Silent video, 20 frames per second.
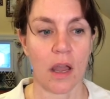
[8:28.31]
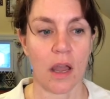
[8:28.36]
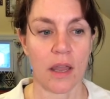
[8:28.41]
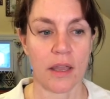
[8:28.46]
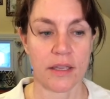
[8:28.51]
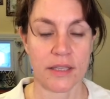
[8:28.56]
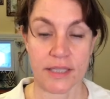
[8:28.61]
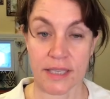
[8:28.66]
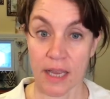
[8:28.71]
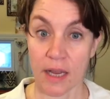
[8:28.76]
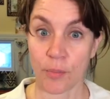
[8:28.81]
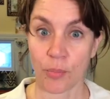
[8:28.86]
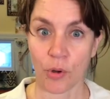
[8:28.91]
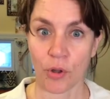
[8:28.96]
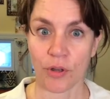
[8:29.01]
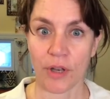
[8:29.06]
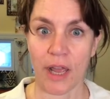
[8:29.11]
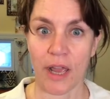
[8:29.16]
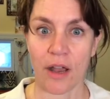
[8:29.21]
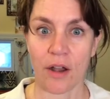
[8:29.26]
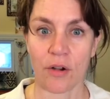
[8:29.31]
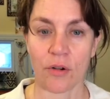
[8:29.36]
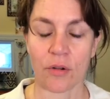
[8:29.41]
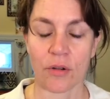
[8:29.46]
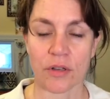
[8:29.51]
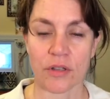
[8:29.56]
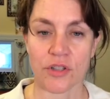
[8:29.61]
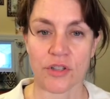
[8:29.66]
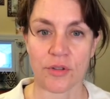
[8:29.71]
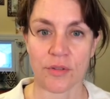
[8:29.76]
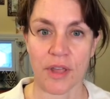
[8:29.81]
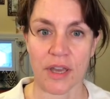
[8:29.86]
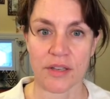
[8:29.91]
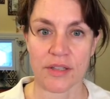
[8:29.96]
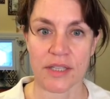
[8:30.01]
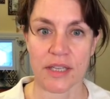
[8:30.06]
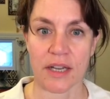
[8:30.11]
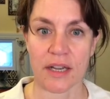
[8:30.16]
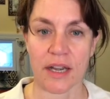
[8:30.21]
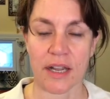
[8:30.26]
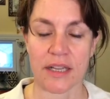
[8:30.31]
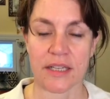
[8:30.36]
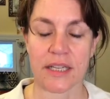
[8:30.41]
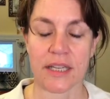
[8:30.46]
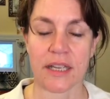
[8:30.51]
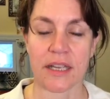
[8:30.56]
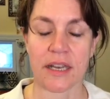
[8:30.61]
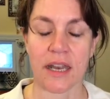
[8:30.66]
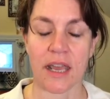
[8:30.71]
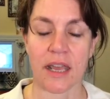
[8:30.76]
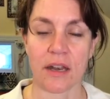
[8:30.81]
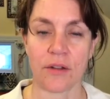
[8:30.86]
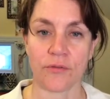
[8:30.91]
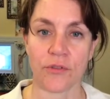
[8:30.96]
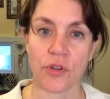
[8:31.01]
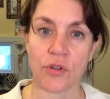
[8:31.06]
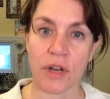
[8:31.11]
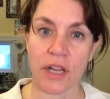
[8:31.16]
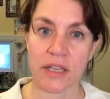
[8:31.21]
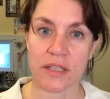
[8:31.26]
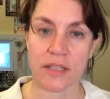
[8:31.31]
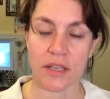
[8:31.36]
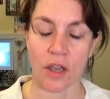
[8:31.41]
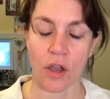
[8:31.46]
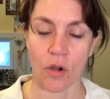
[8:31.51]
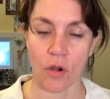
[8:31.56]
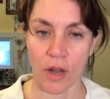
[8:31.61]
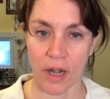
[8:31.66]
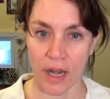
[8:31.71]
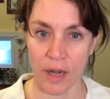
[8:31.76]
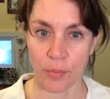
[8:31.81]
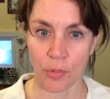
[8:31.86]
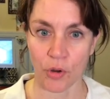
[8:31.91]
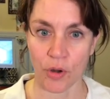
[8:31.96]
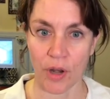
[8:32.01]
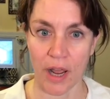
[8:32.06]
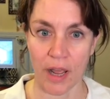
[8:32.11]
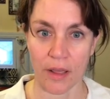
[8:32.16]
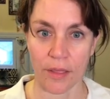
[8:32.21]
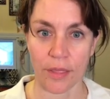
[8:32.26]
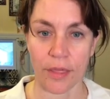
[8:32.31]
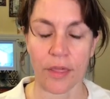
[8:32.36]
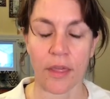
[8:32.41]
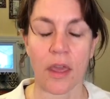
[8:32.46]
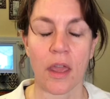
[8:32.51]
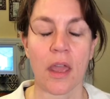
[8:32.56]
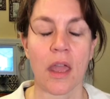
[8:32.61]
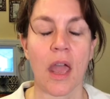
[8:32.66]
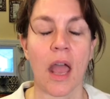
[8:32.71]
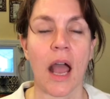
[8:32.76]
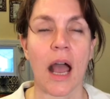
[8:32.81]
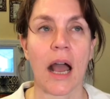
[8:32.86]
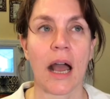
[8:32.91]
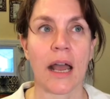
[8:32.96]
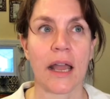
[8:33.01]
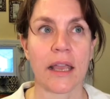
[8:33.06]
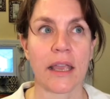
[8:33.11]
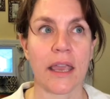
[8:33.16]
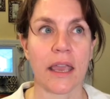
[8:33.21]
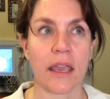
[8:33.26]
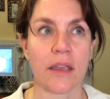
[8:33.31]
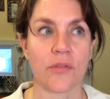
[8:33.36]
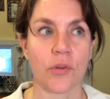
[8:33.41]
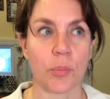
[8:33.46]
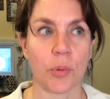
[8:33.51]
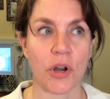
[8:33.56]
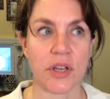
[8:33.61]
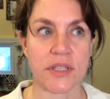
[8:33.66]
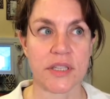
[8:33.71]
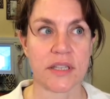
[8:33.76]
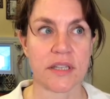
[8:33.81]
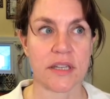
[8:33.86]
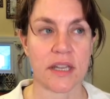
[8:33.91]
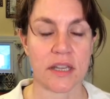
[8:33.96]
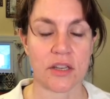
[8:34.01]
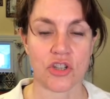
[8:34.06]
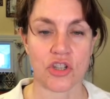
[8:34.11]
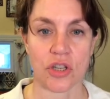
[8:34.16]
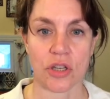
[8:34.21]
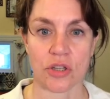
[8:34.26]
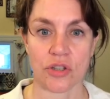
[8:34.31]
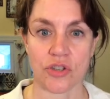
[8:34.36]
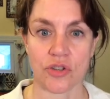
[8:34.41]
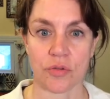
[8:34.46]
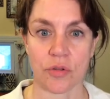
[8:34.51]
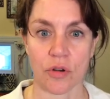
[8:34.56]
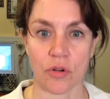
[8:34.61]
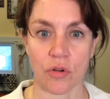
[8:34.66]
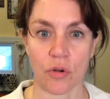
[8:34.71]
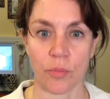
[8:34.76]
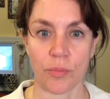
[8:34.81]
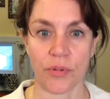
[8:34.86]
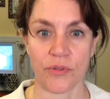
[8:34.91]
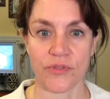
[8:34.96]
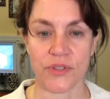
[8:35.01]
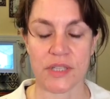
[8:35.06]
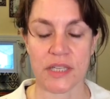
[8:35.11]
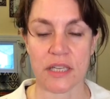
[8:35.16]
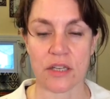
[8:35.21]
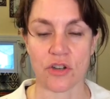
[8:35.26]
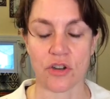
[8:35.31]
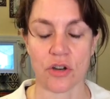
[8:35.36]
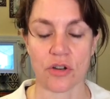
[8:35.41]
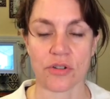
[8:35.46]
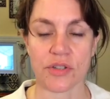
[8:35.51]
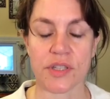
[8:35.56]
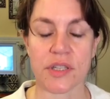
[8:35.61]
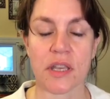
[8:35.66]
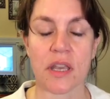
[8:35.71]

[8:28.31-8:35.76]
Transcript: it's April now, 2018, and a few days ago on April 9th, I gave a presentation to a group of senior